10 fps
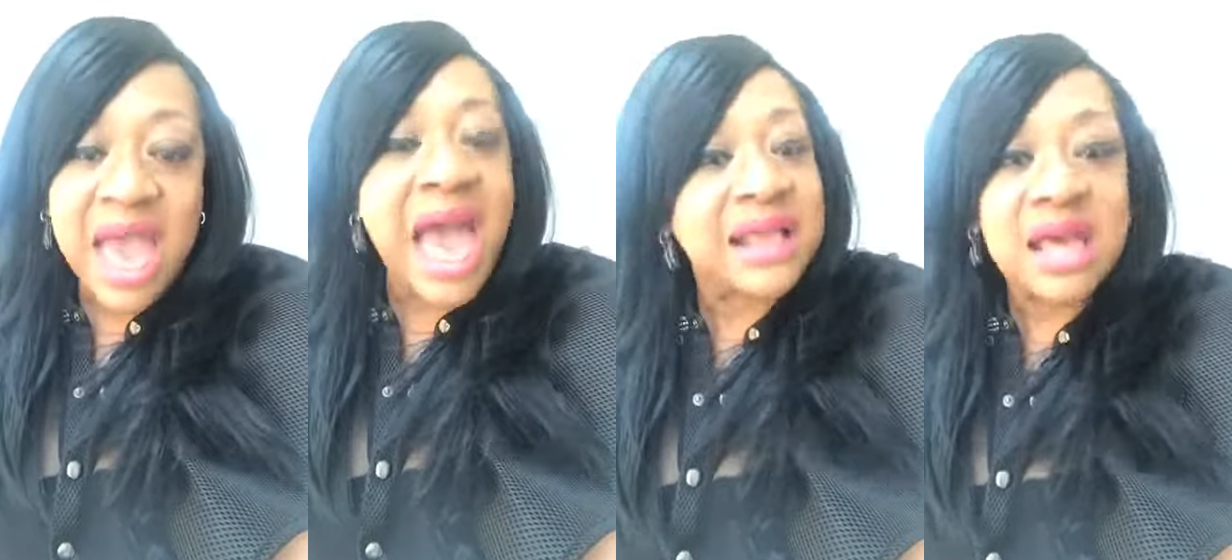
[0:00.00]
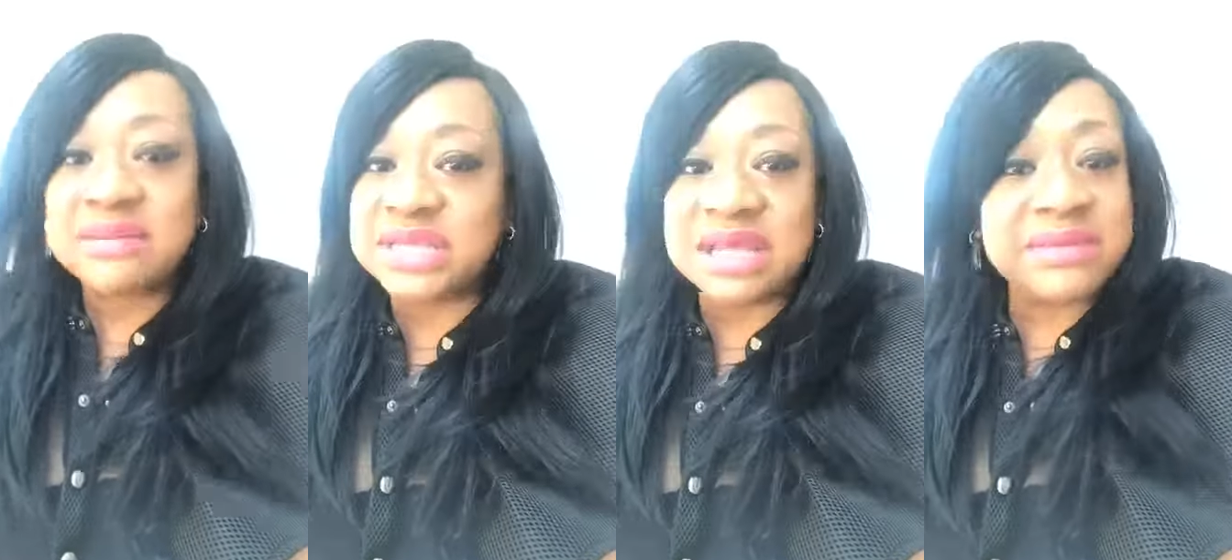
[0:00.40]
I
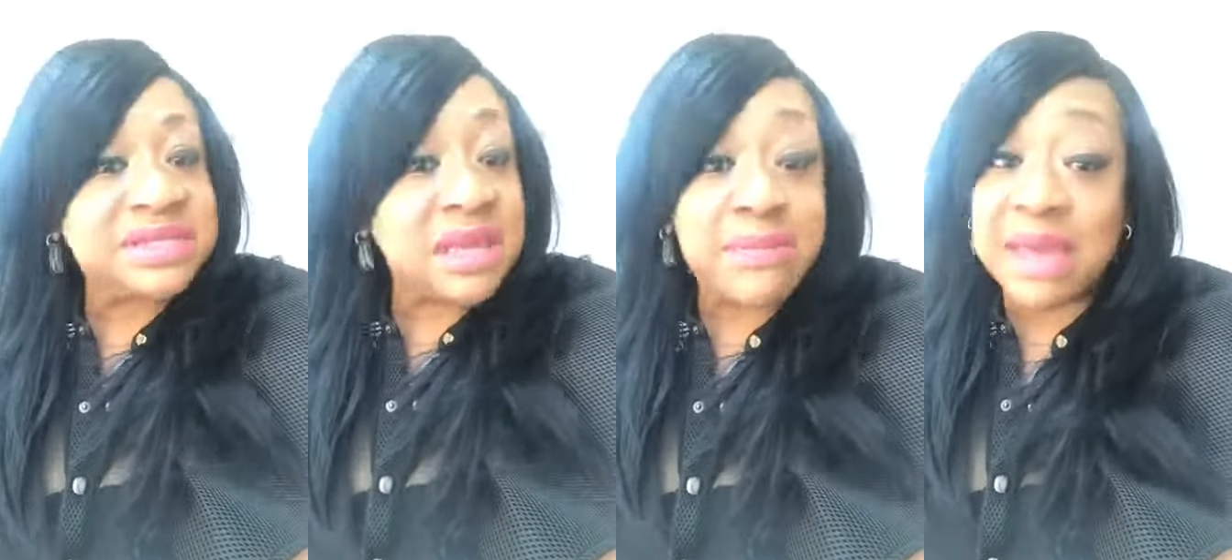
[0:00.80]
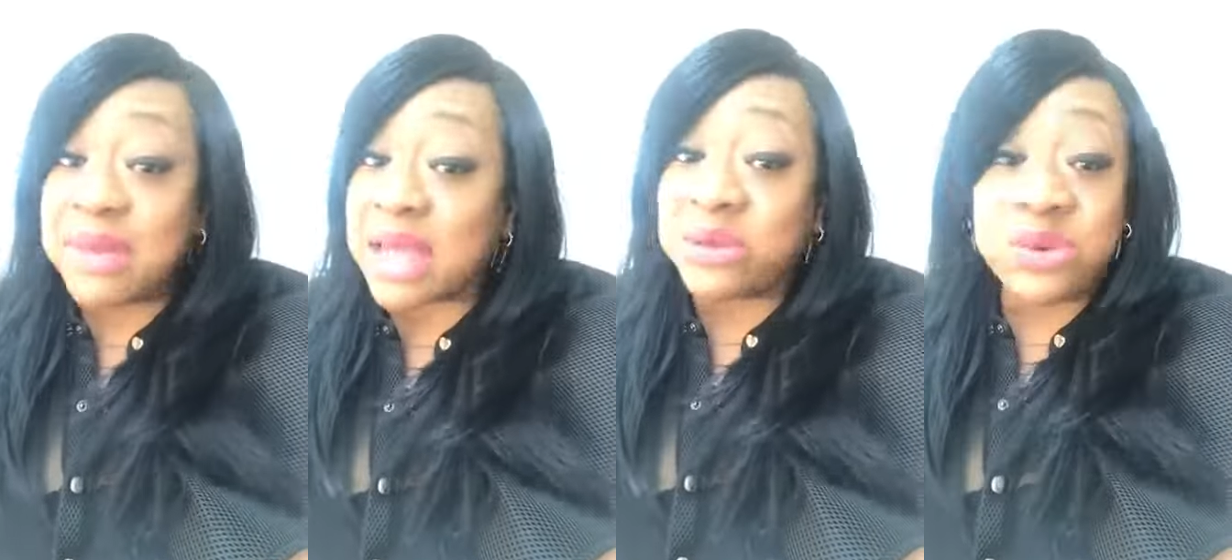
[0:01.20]
come to them and say,
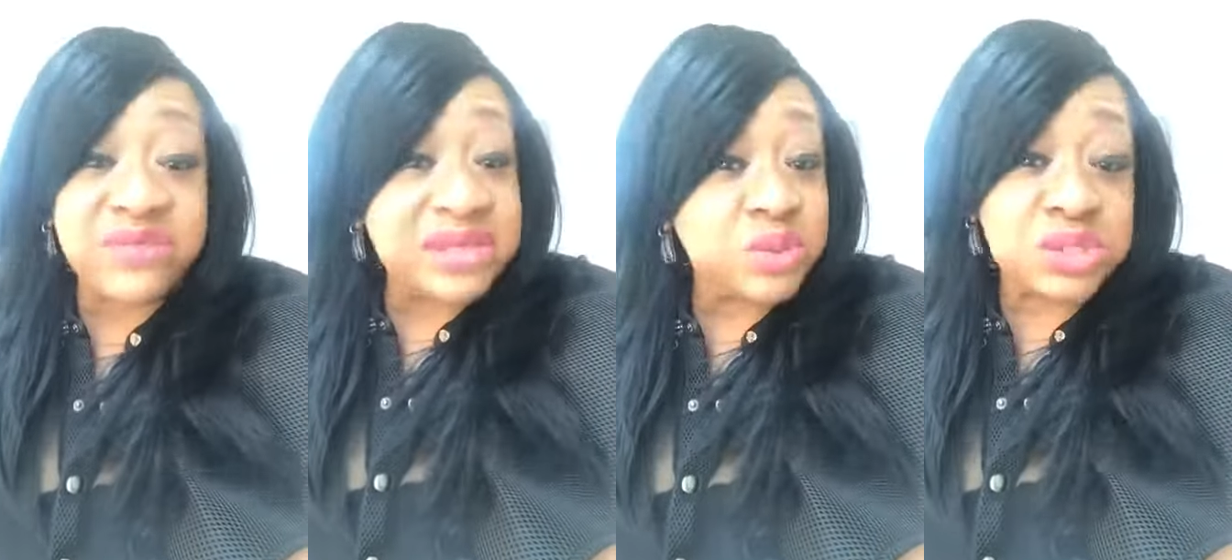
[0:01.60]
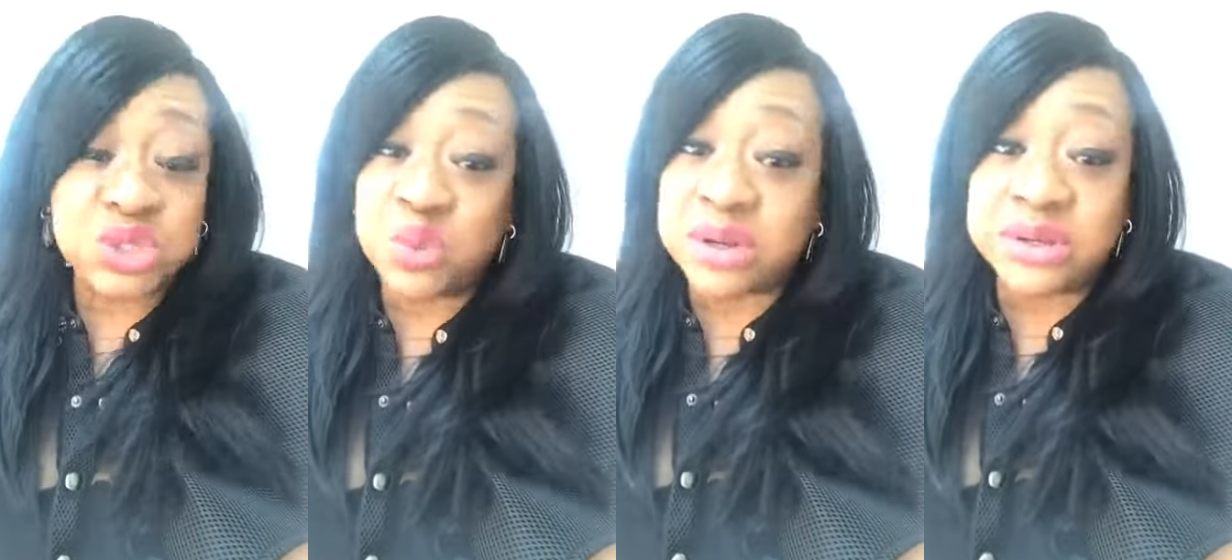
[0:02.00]
baby, I don't know if that's what
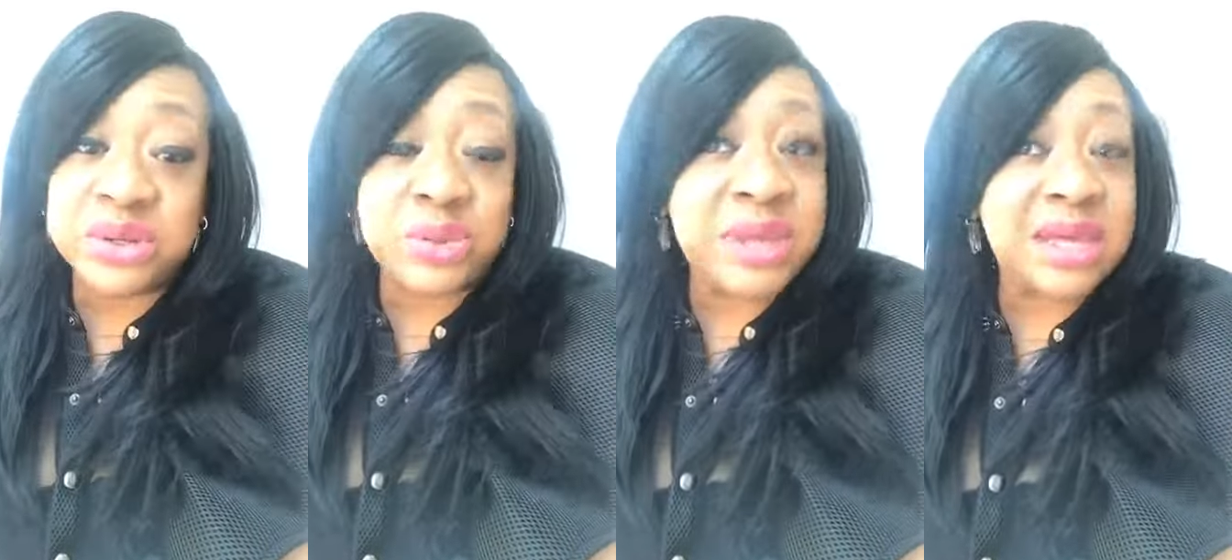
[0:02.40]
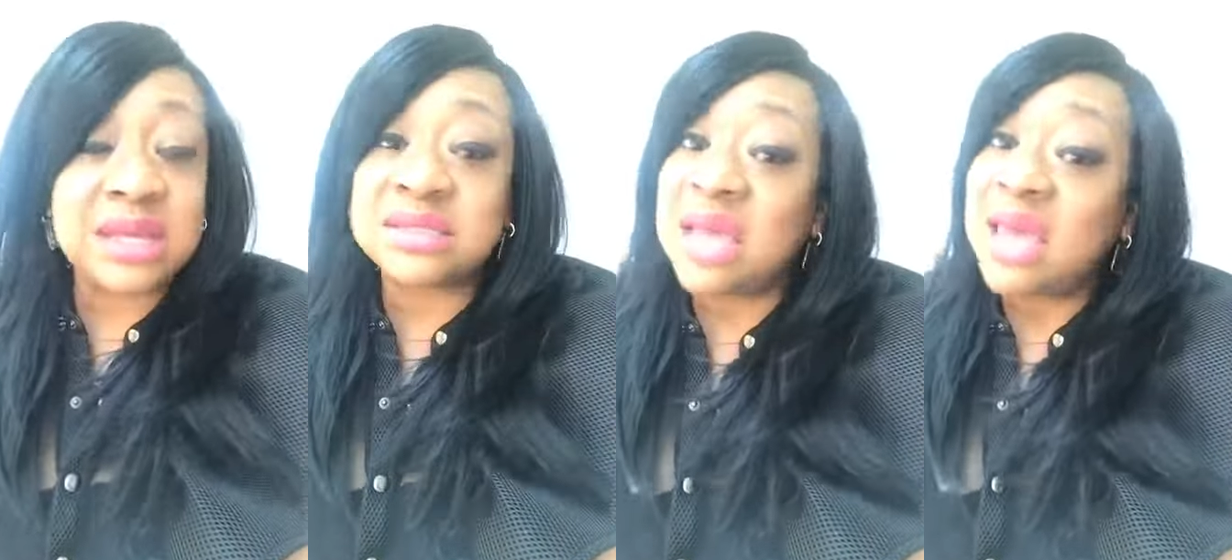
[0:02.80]
you want to do,
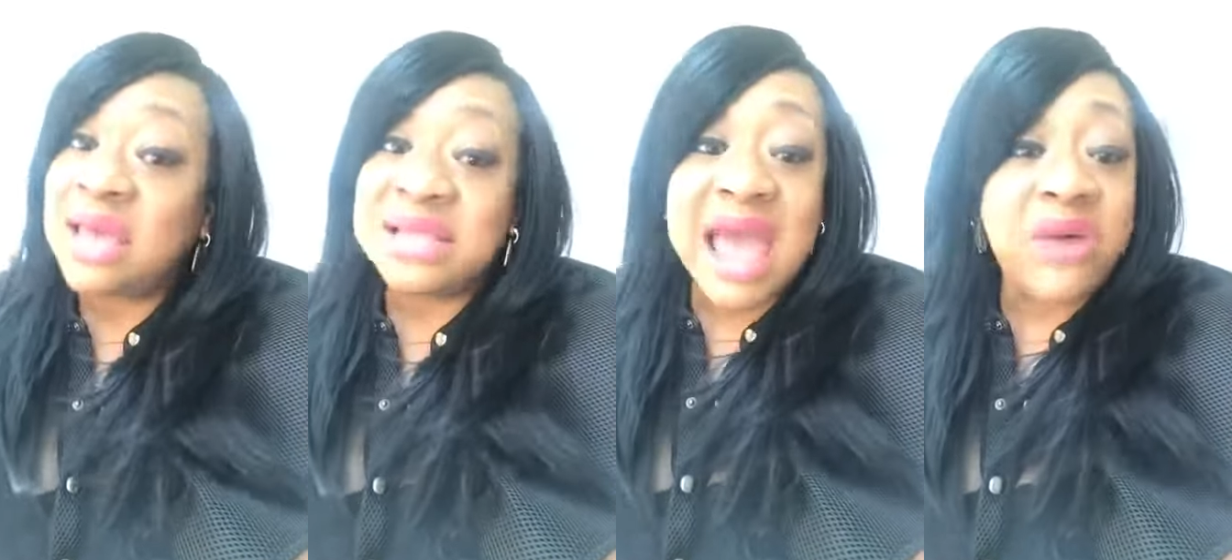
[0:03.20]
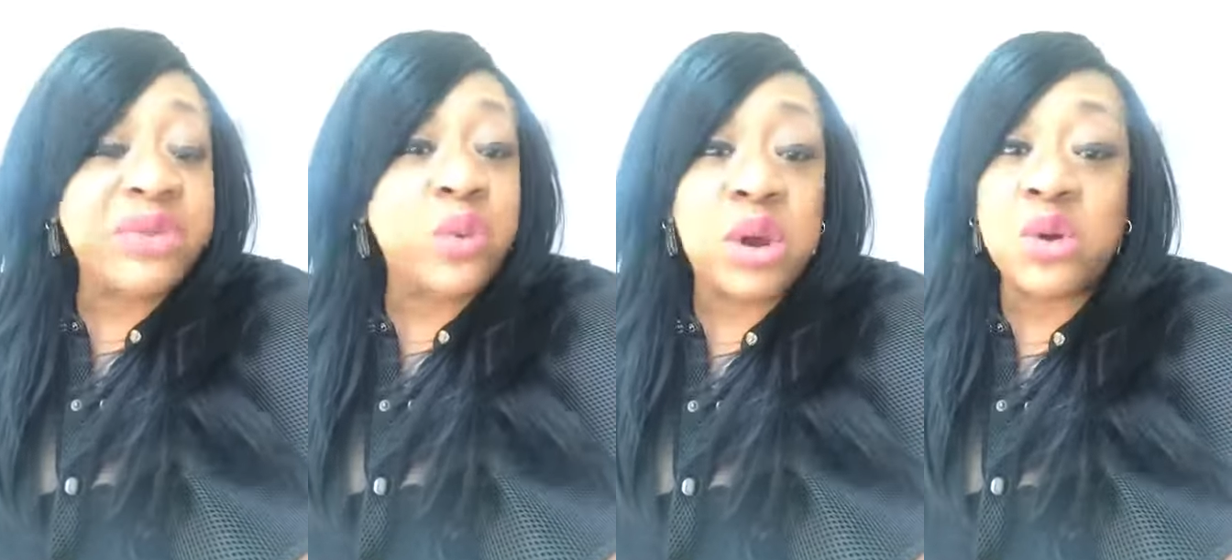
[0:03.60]
because down
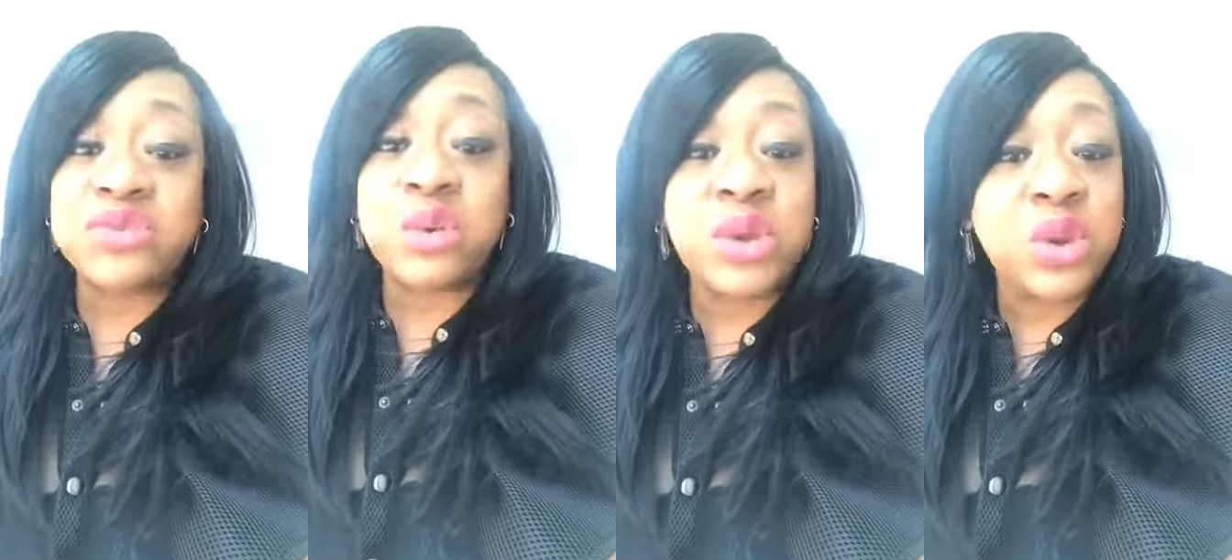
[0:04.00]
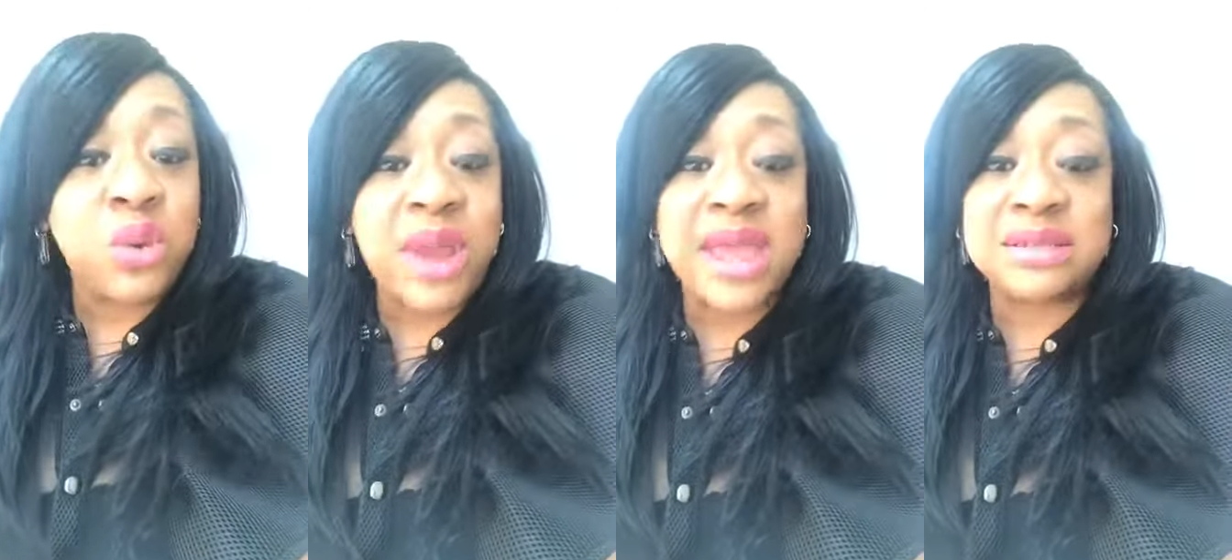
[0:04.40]
the road, the
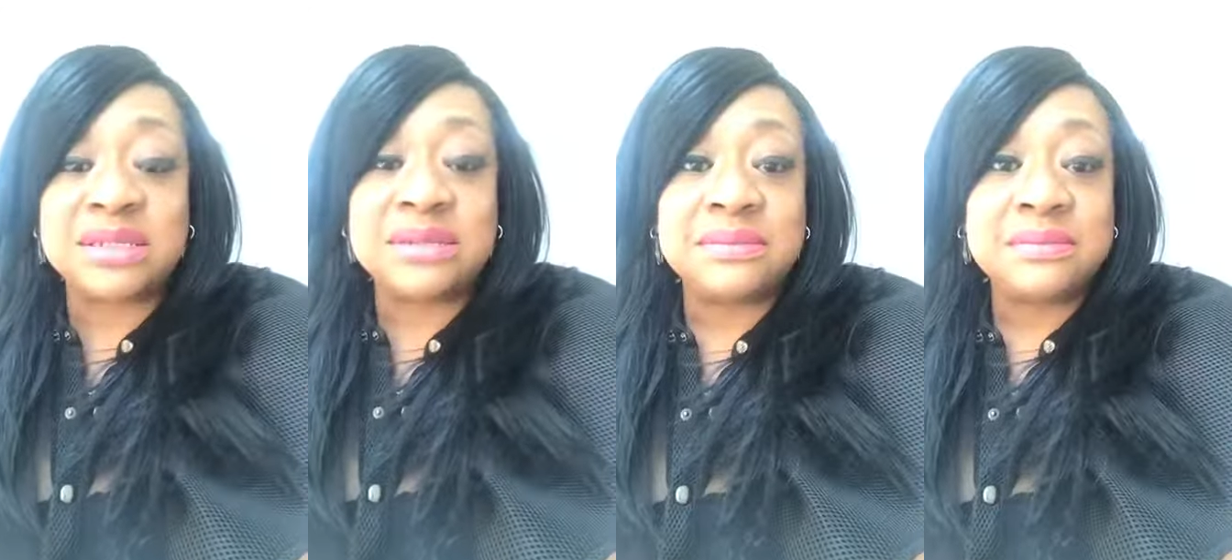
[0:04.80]
regret.